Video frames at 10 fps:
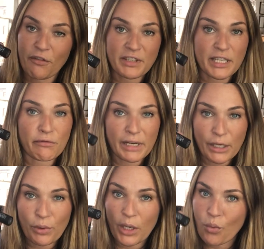obviously a
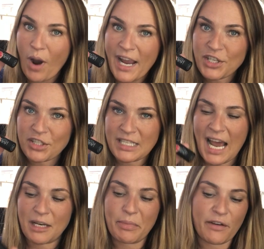really quick way just
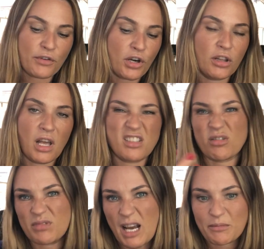to add a bit of colour.
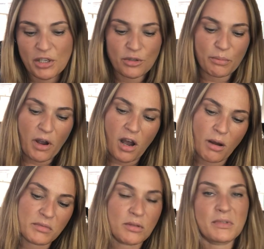Sometimes I use a
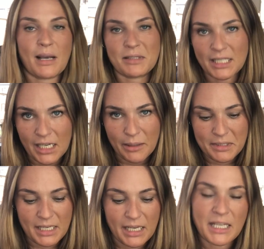balm, sometimes I need a lipstick.